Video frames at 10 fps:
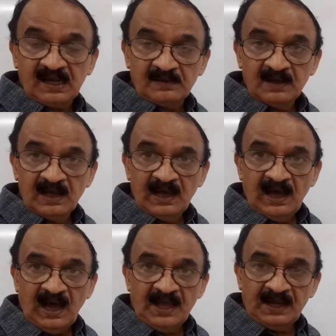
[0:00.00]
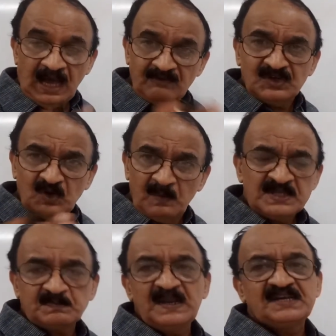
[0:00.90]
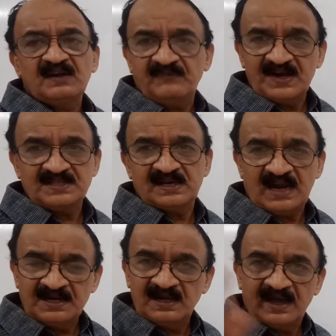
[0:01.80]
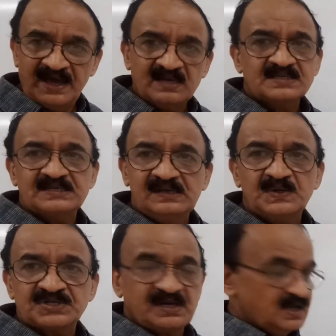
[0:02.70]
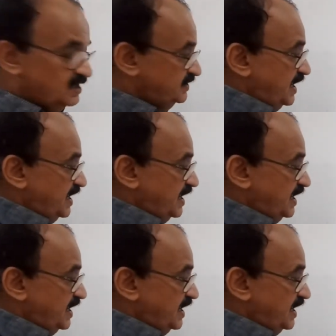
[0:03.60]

And how it will be splitted further under high resolution?